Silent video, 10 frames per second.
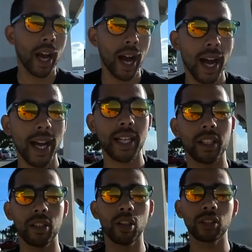
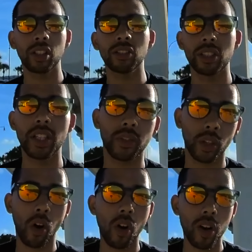I looked underneath
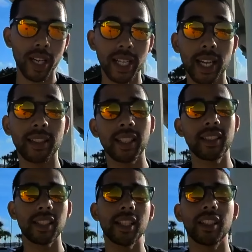the car and I
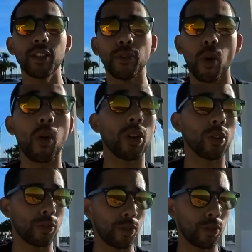did see diff oil